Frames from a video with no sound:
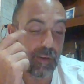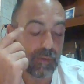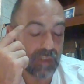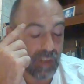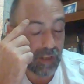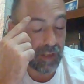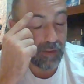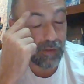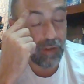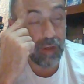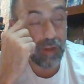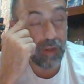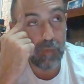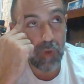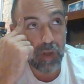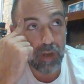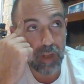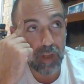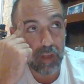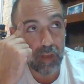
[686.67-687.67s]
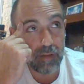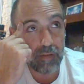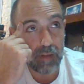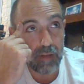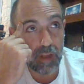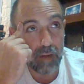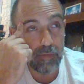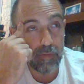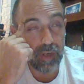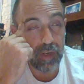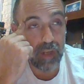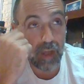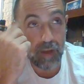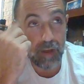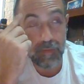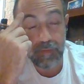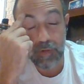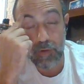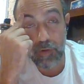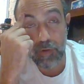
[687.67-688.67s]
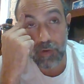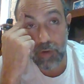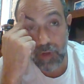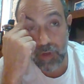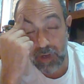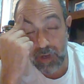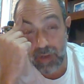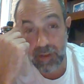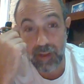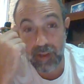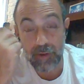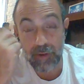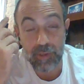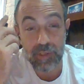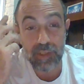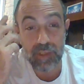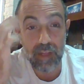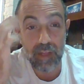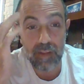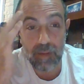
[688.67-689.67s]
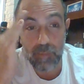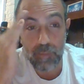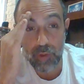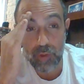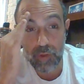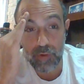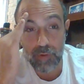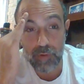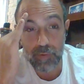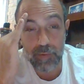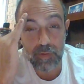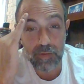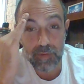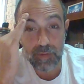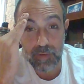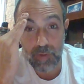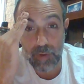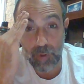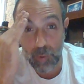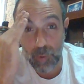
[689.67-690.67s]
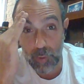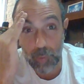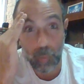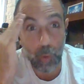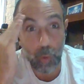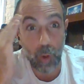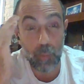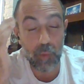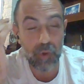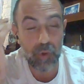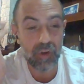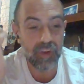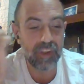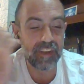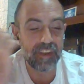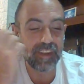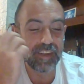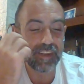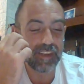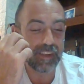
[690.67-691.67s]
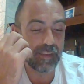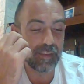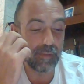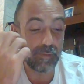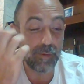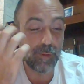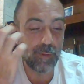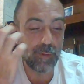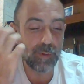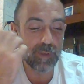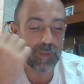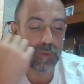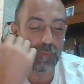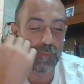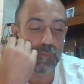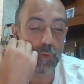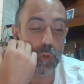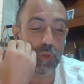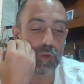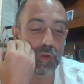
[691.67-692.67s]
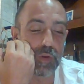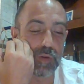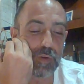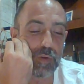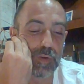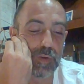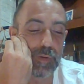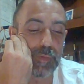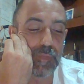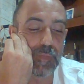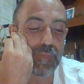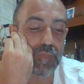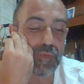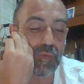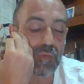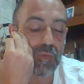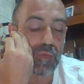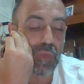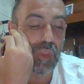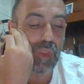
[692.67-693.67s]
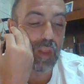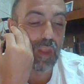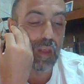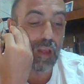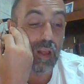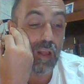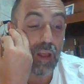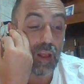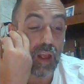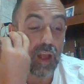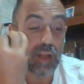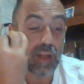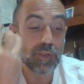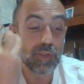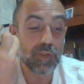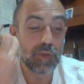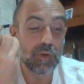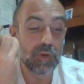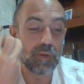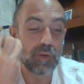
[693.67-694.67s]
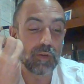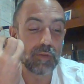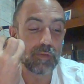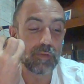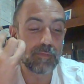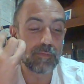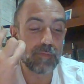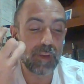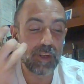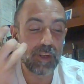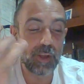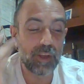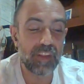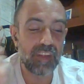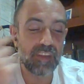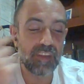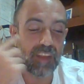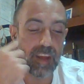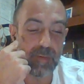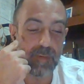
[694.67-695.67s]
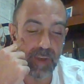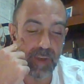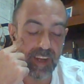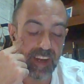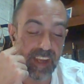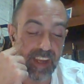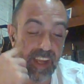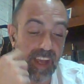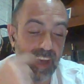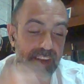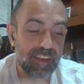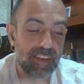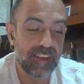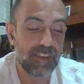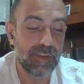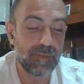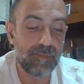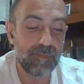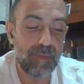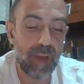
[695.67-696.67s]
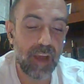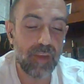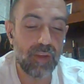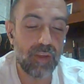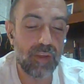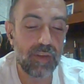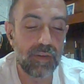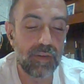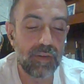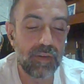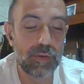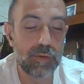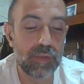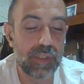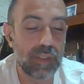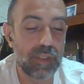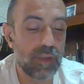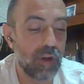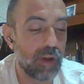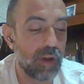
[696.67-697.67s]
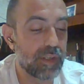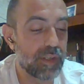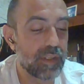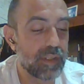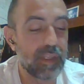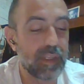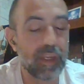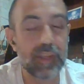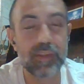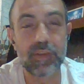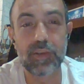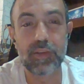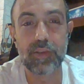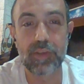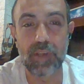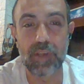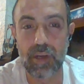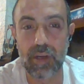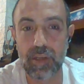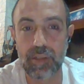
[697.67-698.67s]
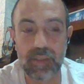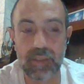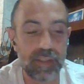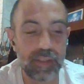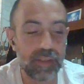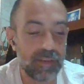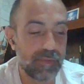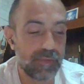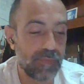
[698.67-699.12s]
I was like, shit, man, like I really have to go and like understand the Bushido code properly, the virtues of Bushido. And so I looked at them and I added compassion, duty, honesty, and sincerity,